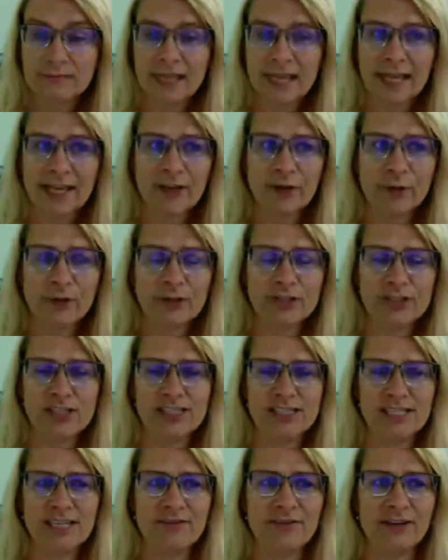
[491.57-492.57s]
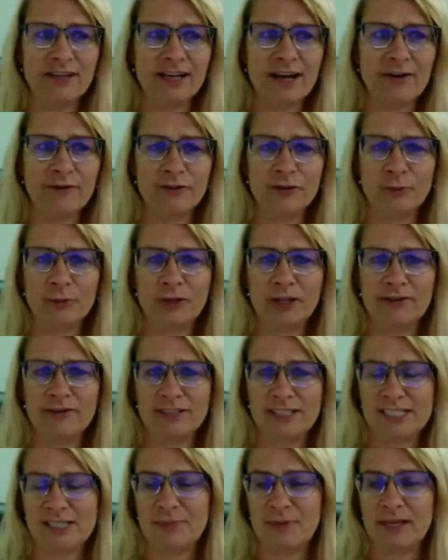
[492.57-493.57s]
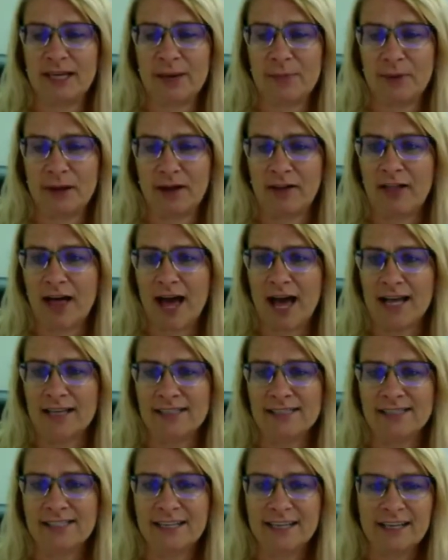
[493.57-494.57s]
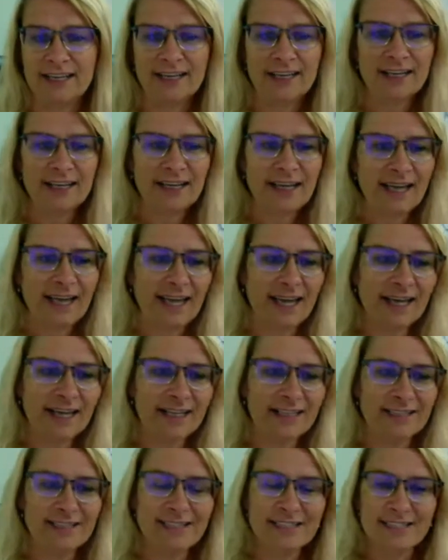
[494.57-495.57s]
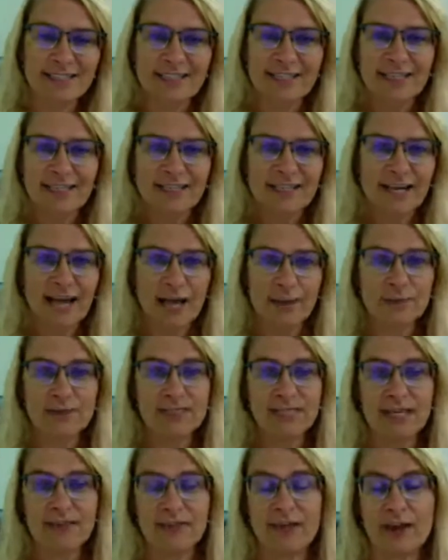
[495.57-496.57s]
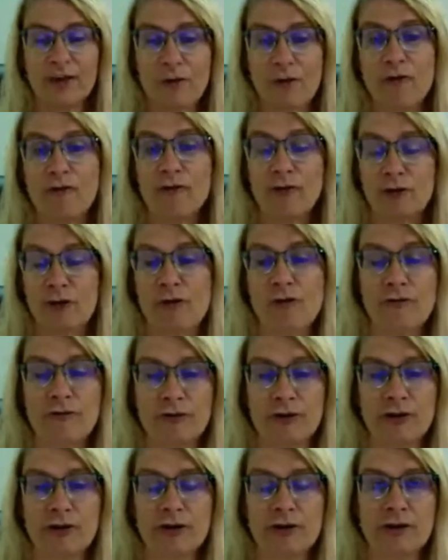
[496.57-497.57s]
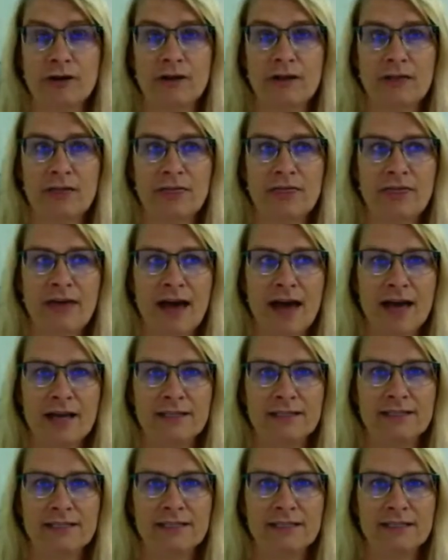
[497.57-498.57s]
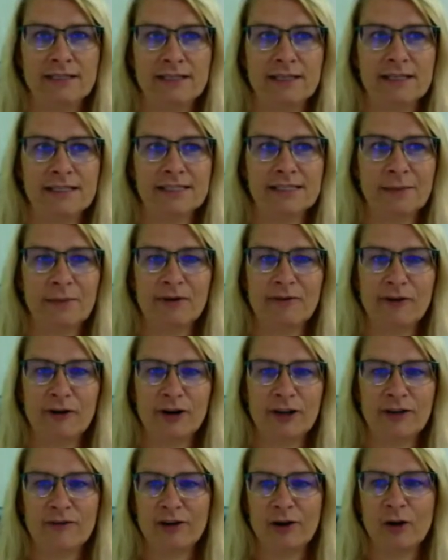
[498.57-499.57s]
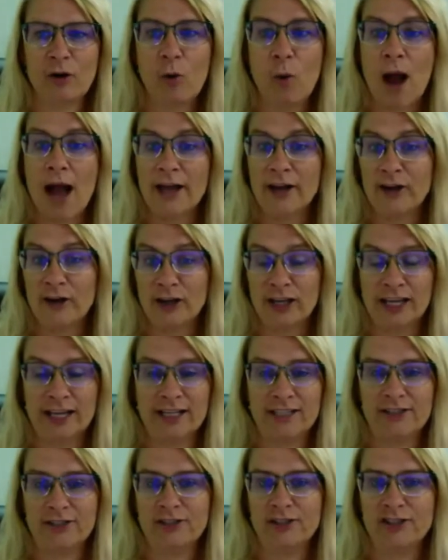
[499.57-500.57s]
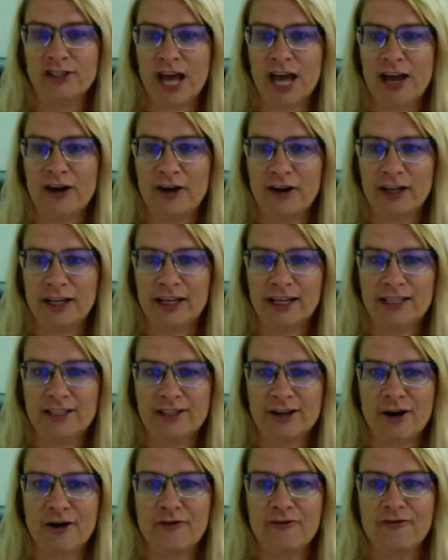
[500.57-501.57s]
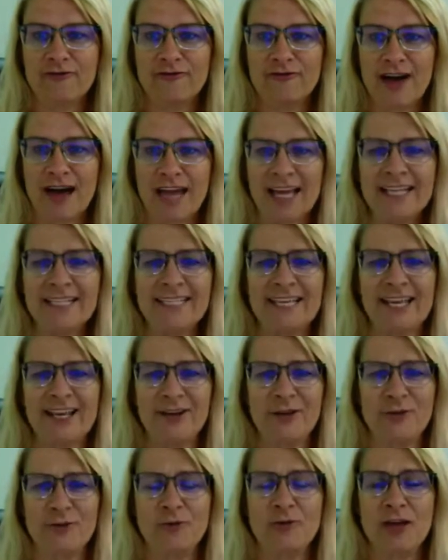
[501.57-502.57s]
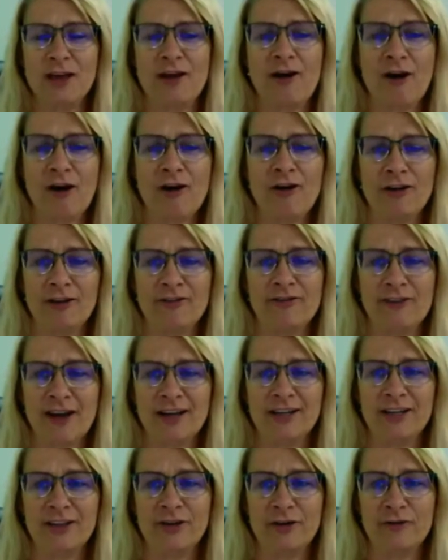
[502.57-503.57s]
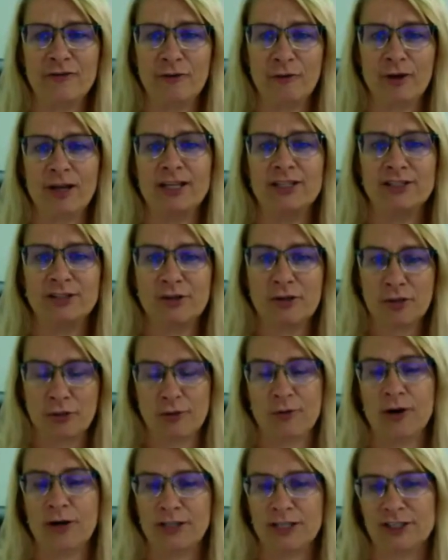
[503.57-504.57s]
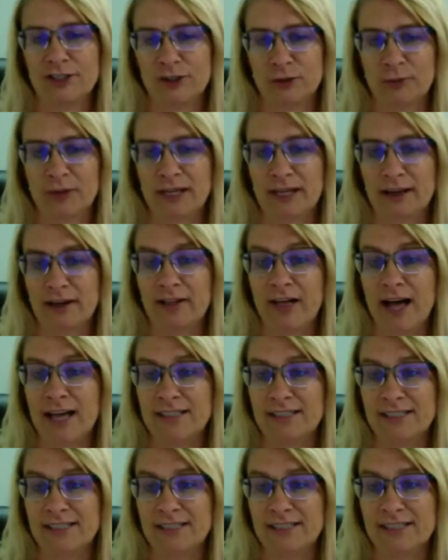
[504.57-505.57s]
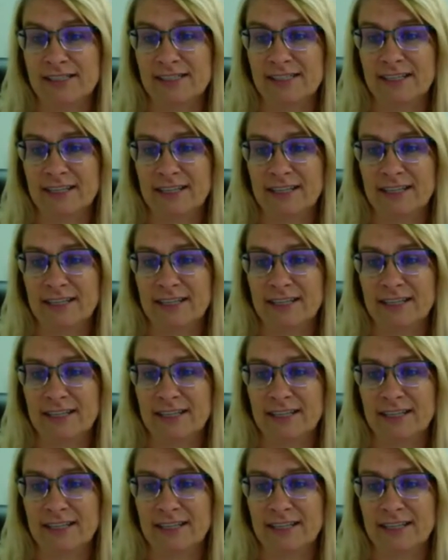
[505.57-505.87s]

and or just even comfortable enough to speak up in class. And I'm seeing that over and over, that some of our even quieter kids or shyer kids are finding who they are and finding their voice through our digital media classes.